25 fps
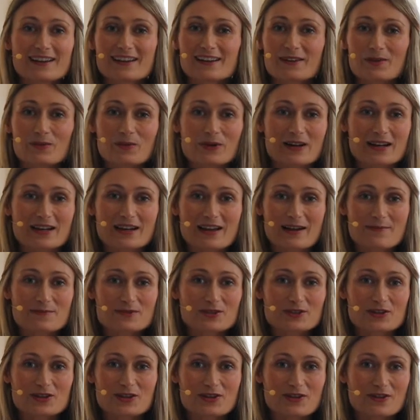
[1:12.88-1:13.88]
when it
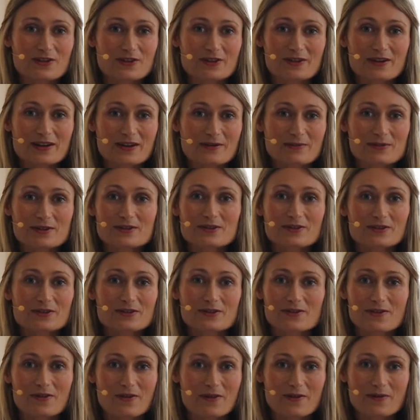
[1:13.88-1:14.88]
comes to yoga, we don't
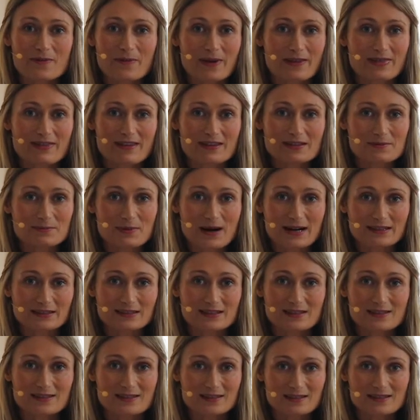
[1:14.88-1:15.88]
know when these
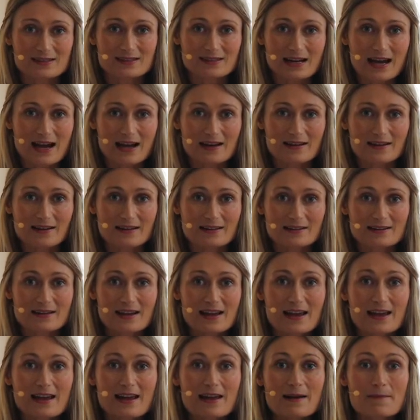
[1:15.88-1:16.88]
practices started.
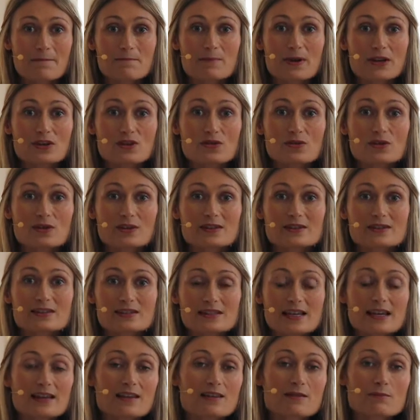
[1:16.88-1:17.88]
But you can
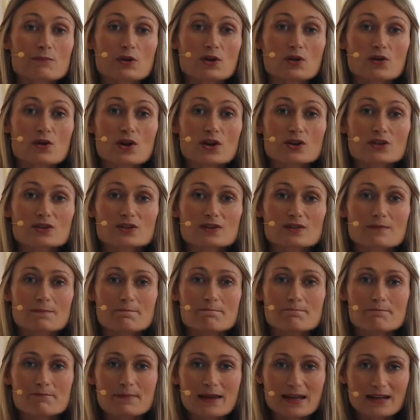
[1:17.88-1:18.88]
see them across
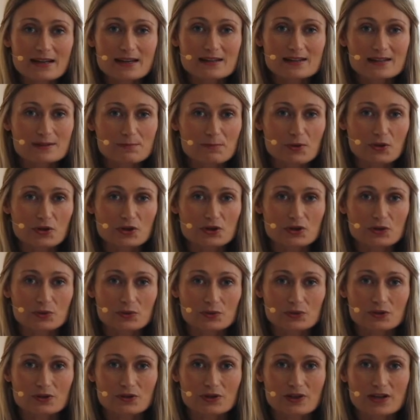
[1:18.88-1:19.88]
many
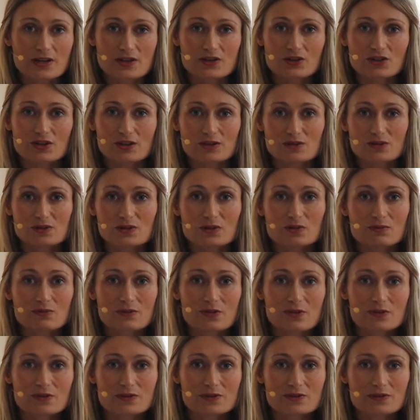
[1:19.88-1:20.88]
spiritual traditions. The
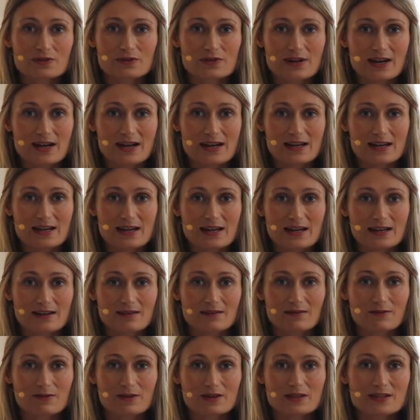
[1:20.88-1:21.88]
rosary
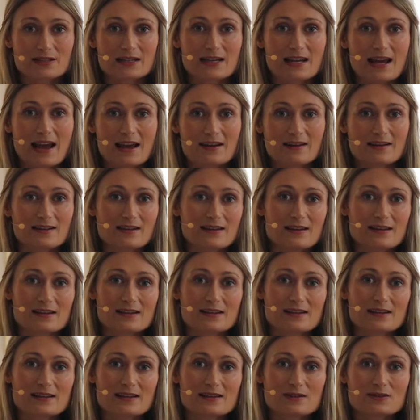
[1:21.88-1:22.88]
in
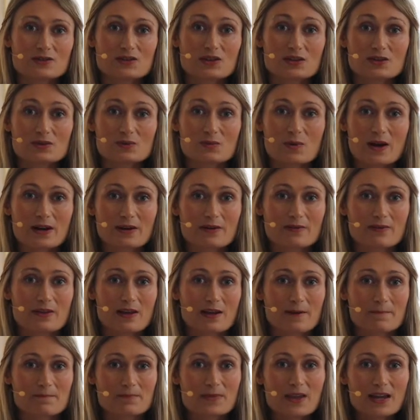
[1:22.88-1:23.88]
Christianity is just one of
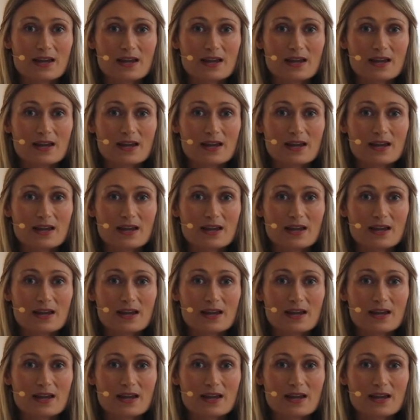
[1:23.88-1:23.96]
them.